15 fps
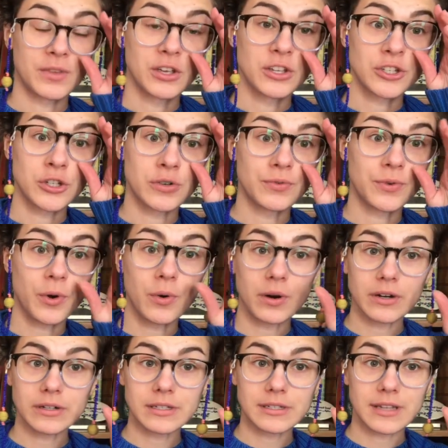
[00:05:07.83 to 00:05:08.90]
So of
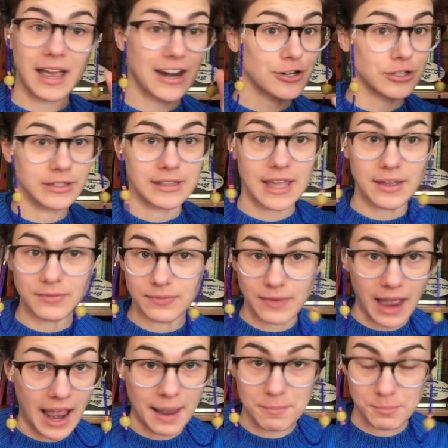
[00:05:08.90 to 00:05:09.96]
course, actually that
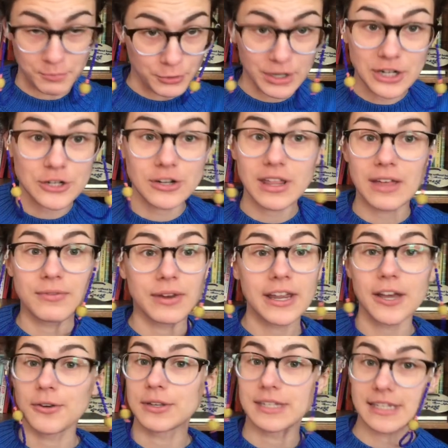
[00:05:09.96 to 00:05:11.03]
I'm pretty sure that
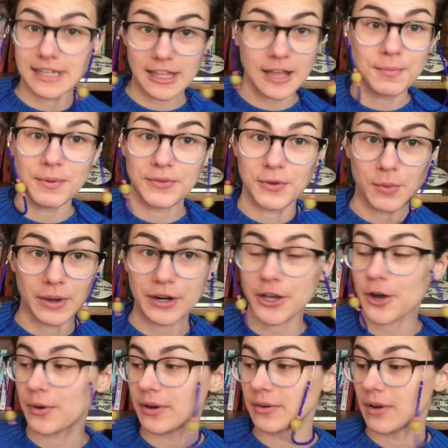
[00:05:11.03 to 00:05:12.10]
video is still up if you want to
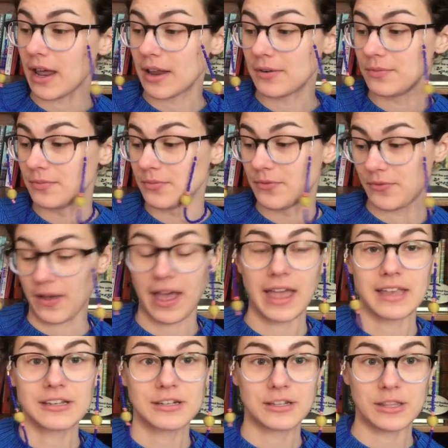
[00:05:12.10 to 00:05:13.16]
go and, and
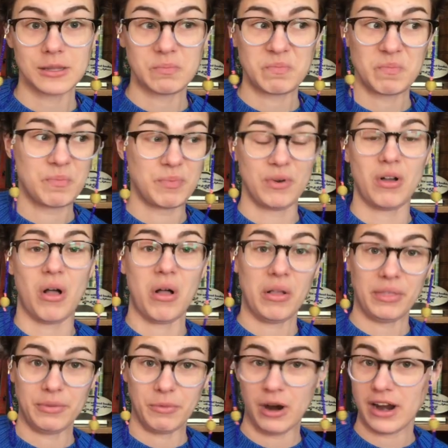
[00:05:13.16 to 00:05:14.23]
find the book
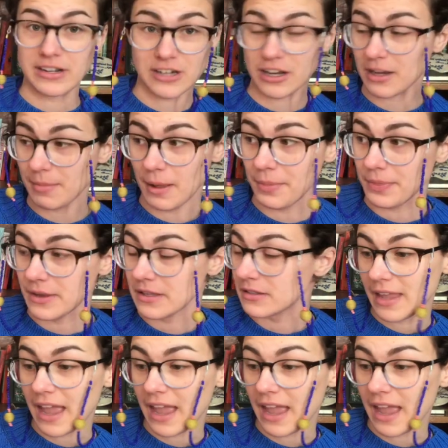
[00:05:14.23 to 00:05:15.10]
haul where I talk about these.